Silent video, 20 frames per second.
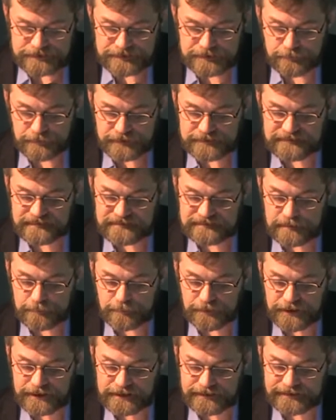Chimpanzees
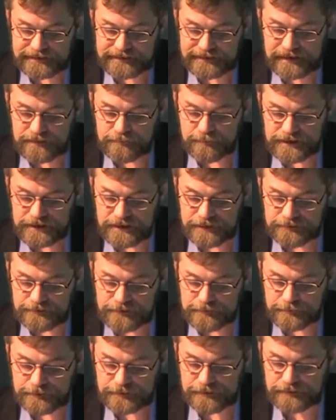apparently can be
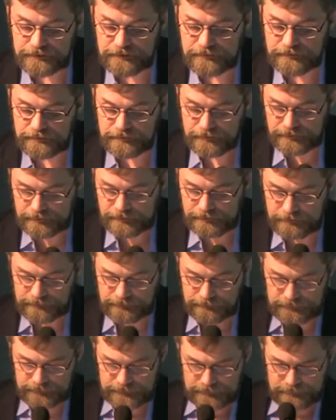attributed,
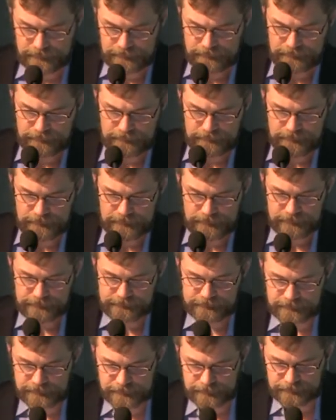the
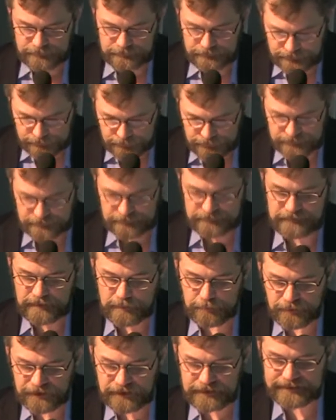naive chimpanzees
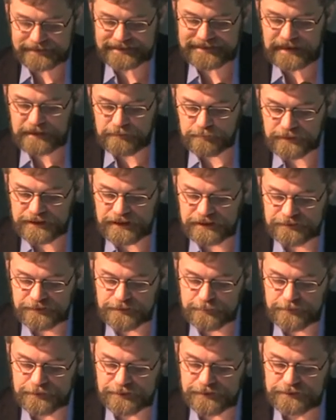apparently can be
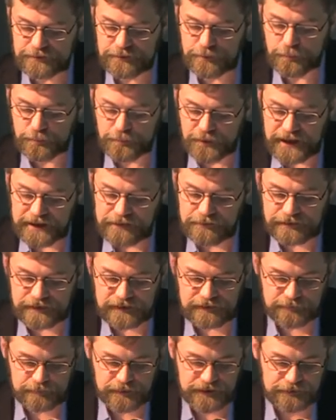attributed to prior
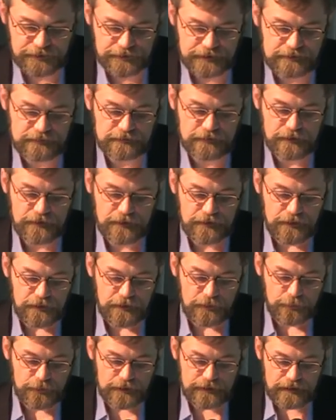experience
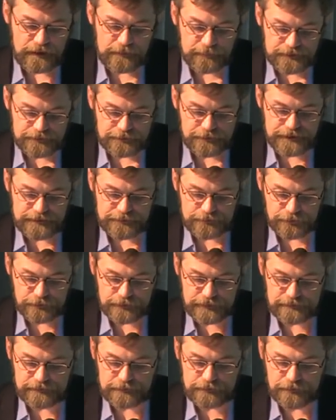with arbitrary
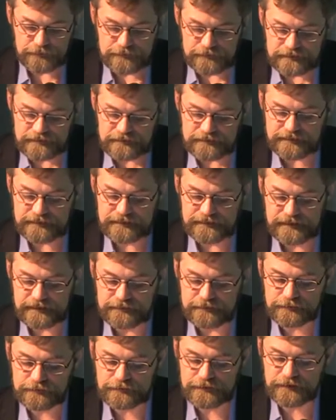tokens consistently
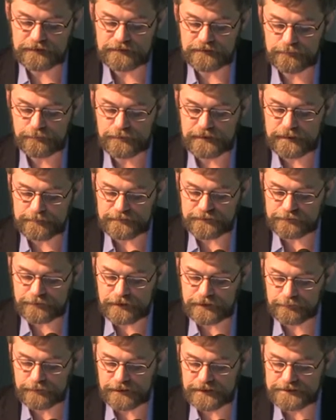associated with
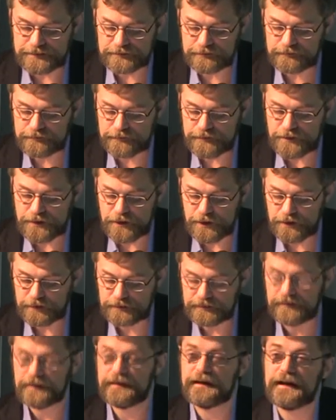abstract relations,
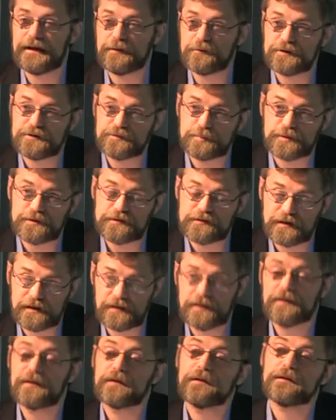not language per
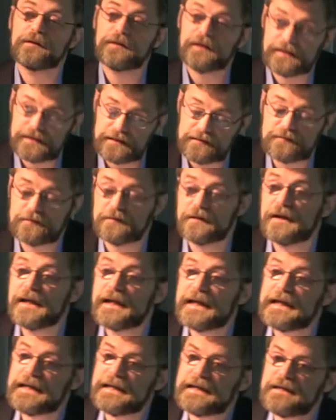se. That is,
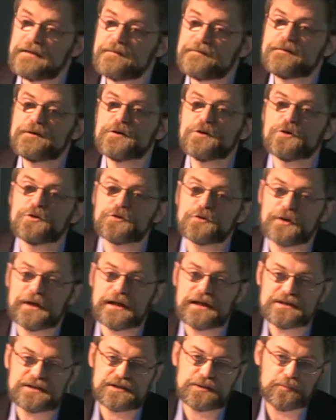if you
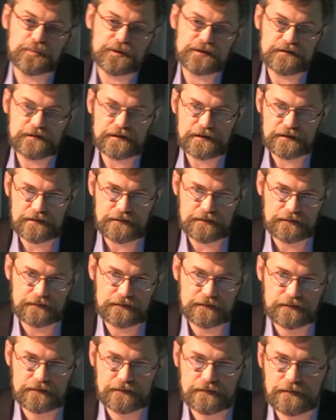train
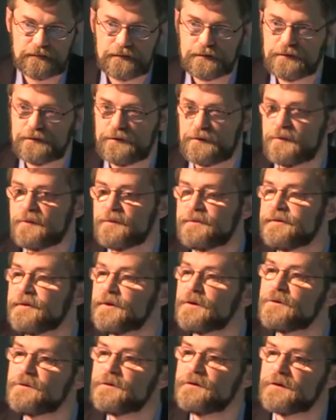chimpanzees to
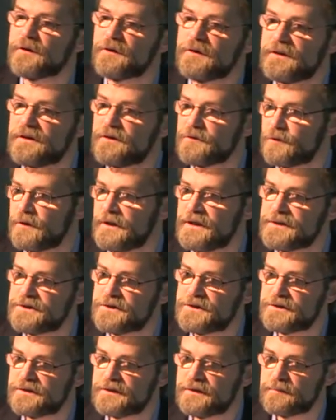focus on these
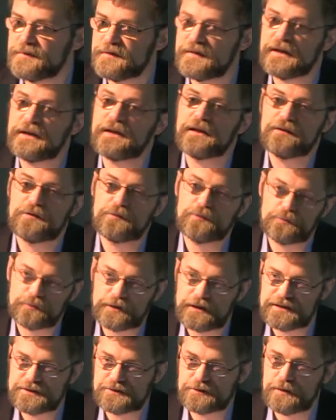relationships, they can do
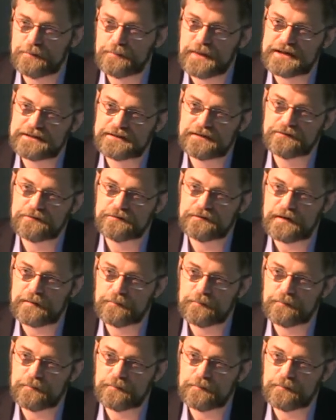relational matching to